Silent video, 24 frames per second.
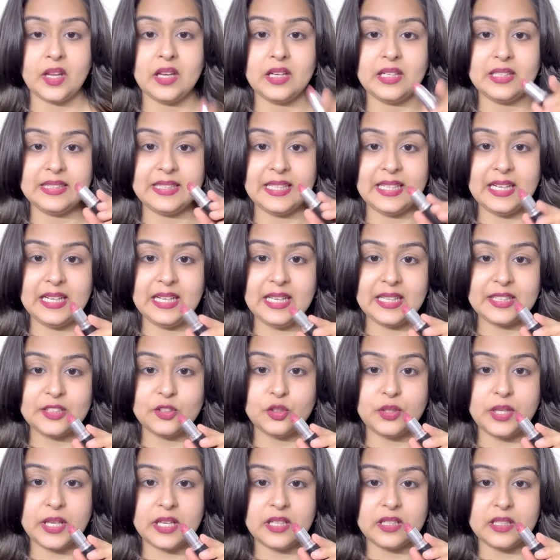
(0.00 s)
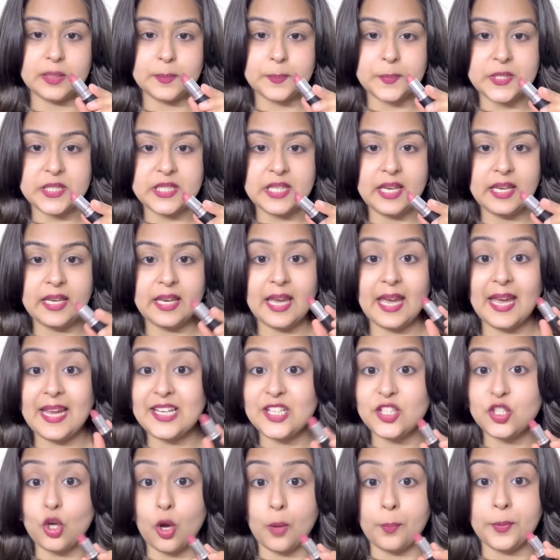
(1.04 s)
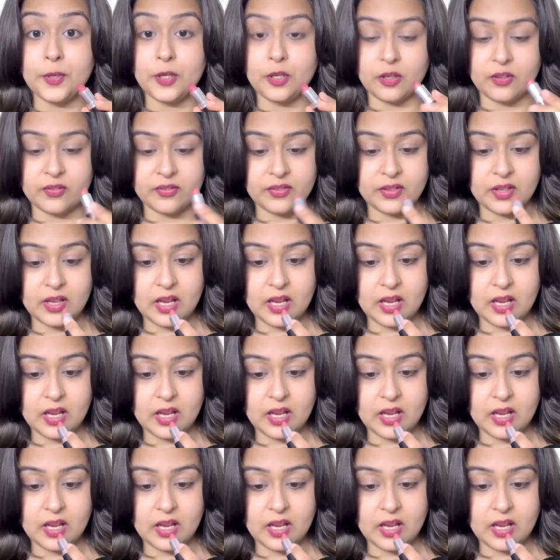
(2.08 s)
Then I like to take a lipstick and top it off.